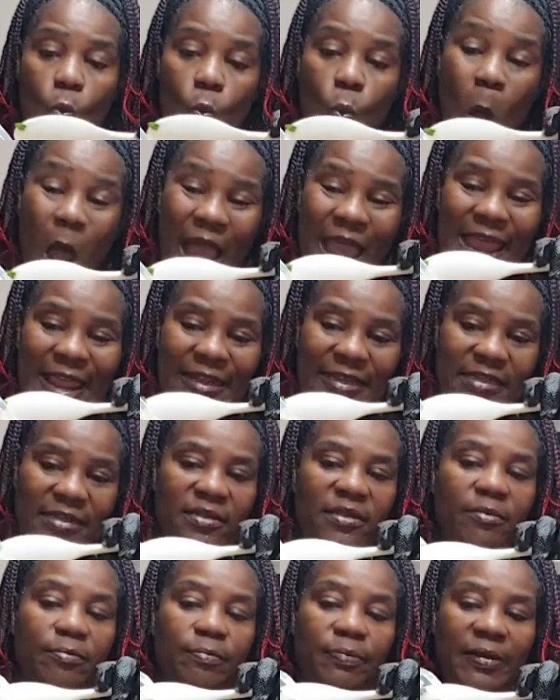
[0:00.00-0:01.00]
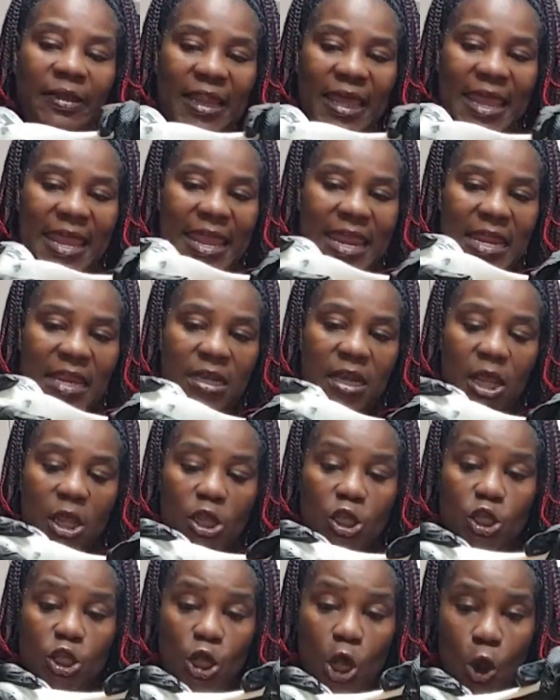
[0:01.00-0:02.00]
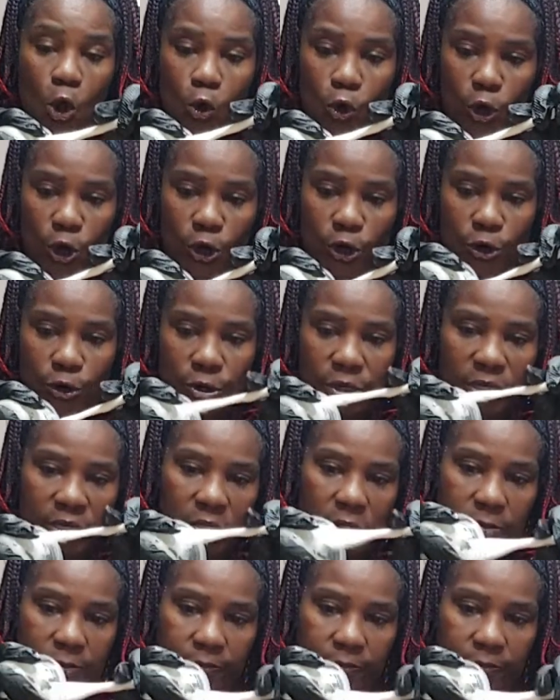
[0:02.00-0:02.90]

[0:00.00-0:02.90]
white plain yogurt.